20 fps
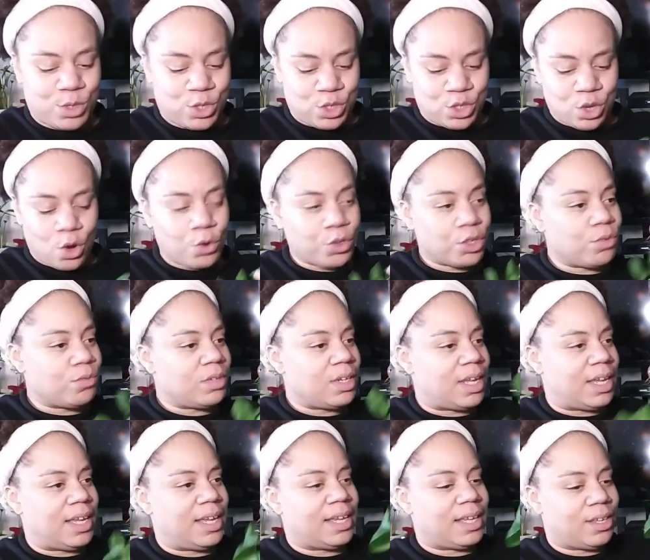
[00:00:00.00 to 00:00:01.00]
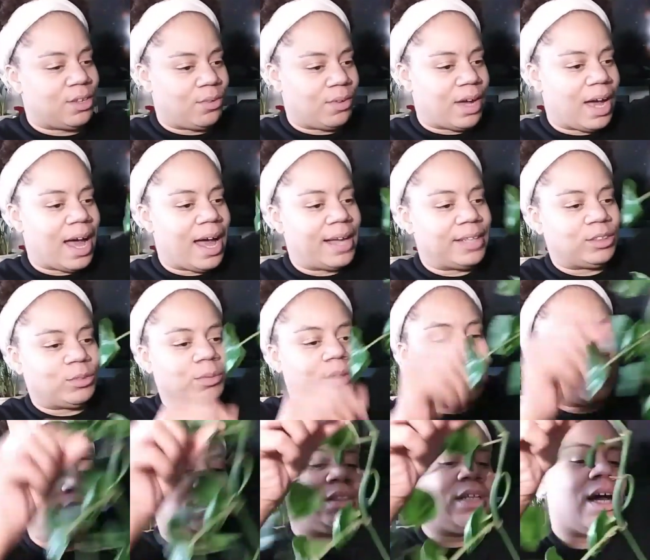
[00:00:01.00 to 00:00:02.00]
so unique, you guys, when
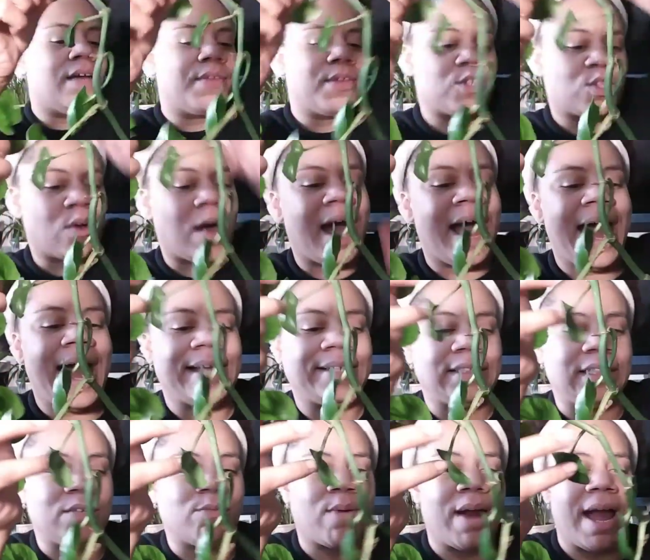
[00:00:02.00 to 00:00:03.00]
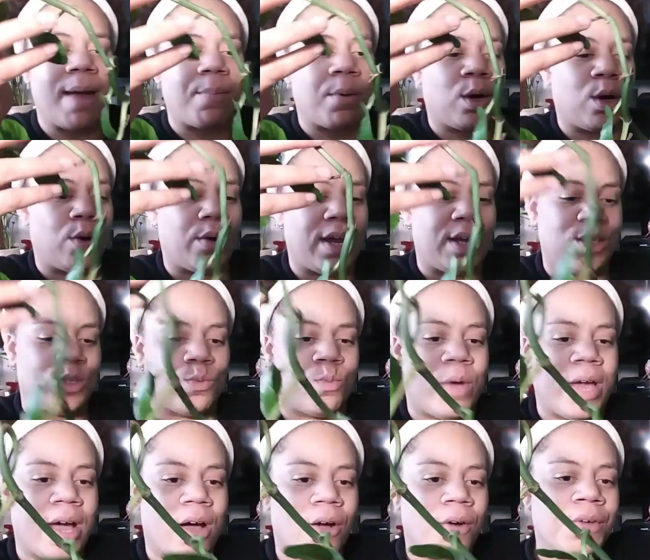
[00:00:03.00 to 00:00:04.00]
I saw this. So I had to grab her as
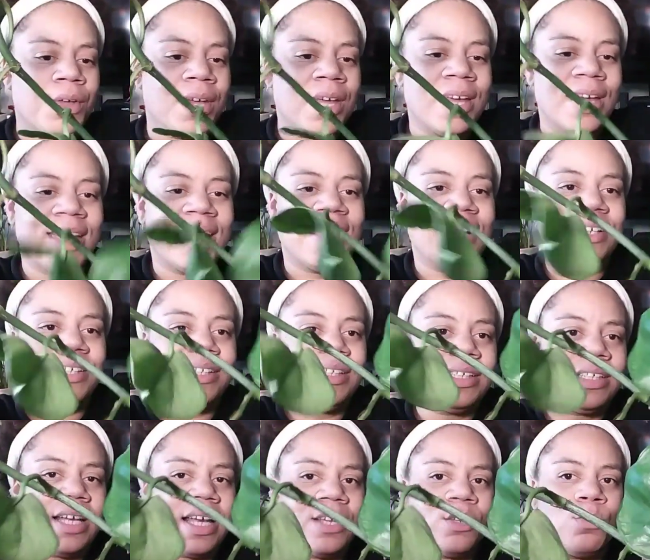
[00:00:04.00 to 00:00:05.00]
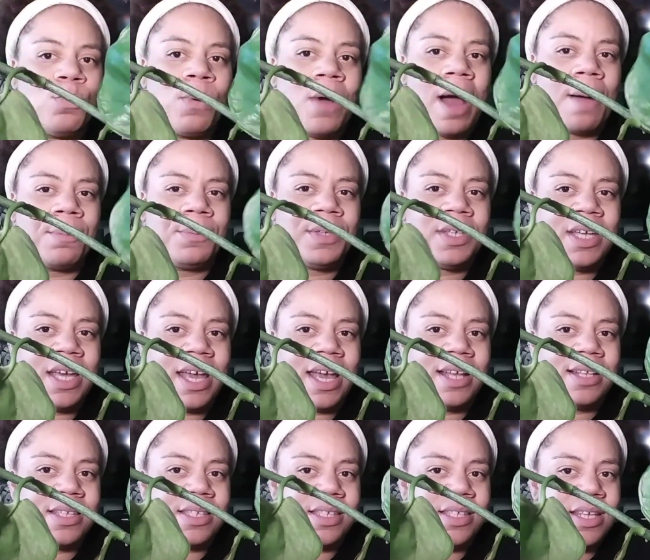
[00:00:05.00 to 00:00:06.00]
well. Look, you probably
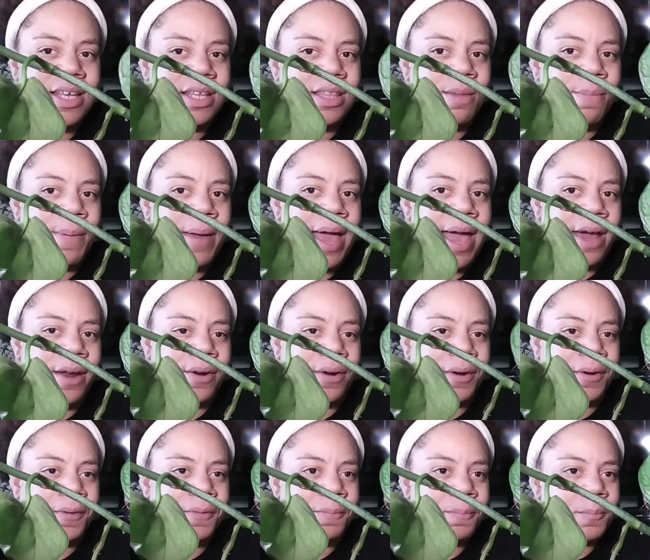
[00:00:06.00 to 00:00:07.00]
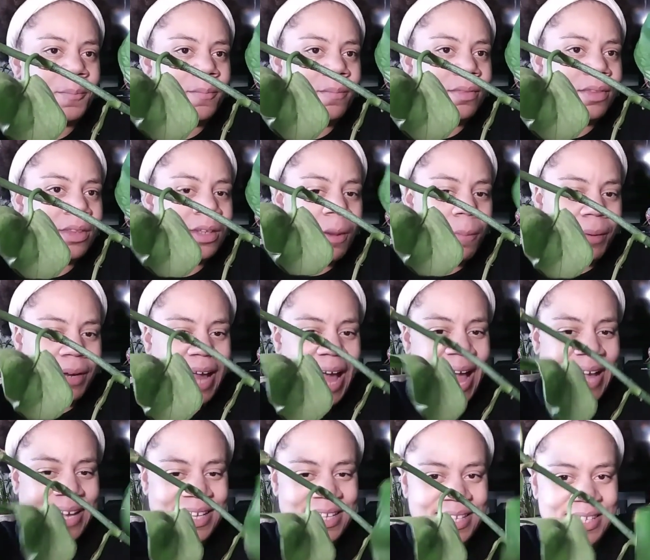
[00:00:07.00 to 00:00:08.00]
can't see the pattern, but
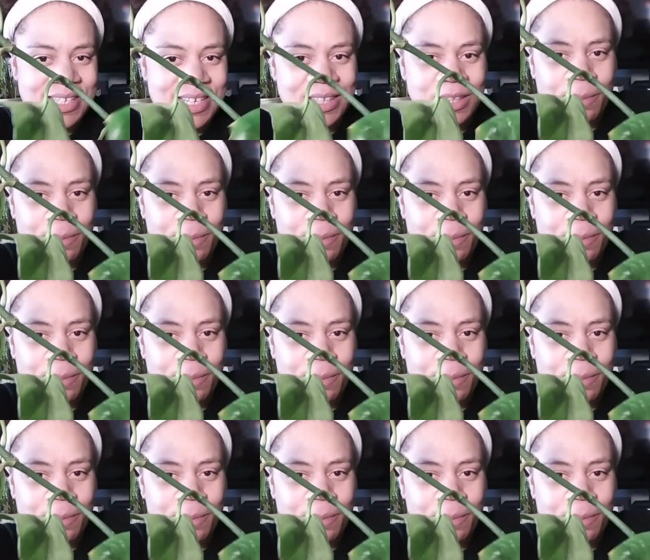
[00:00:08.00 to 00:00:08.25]
I can see the